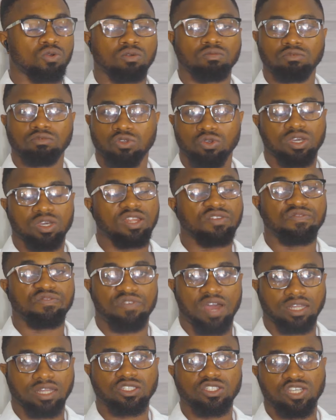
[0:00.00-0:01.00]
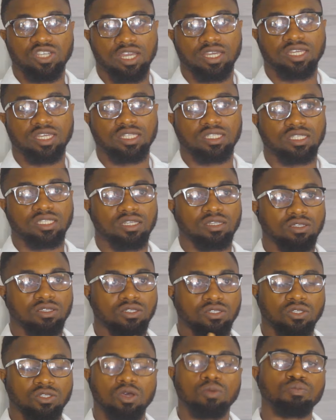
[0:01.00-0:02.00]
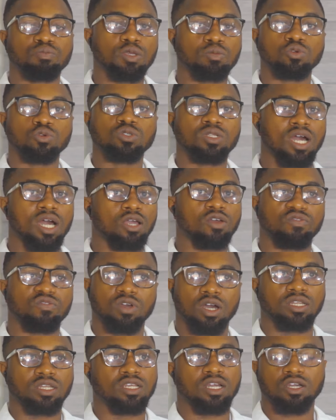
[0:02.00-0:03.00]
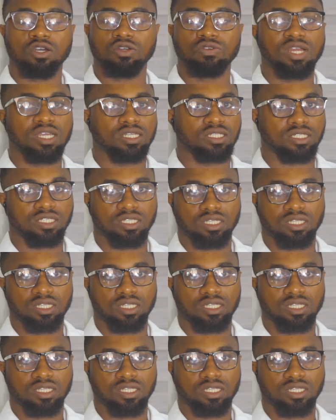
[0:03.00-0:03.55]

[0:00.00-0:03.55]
you can fact check it. Some people die of cardiac arrest.